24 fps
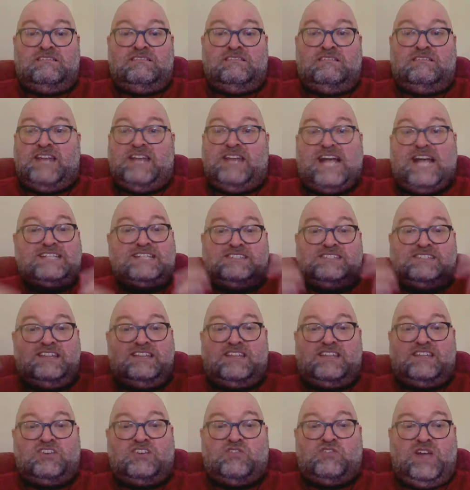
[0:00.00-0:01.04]
Not to
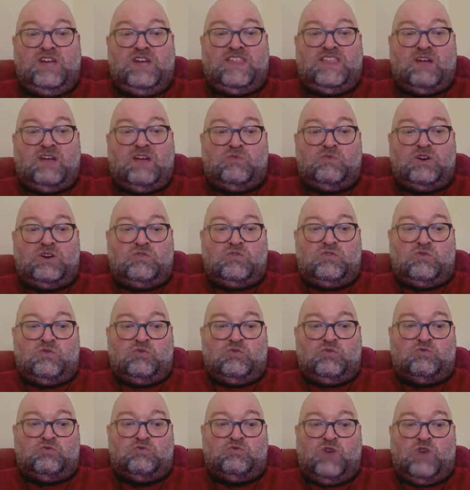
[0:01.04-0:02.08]
the degree that we're
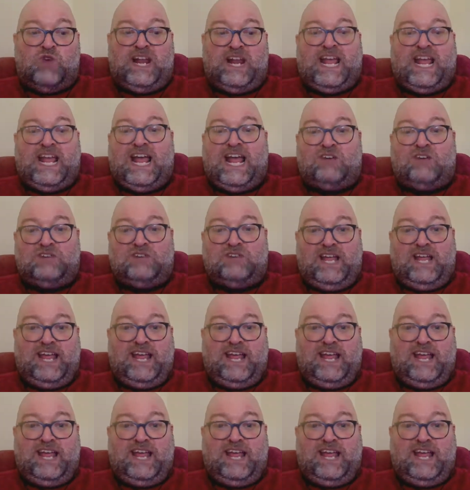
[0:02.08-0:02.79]
running out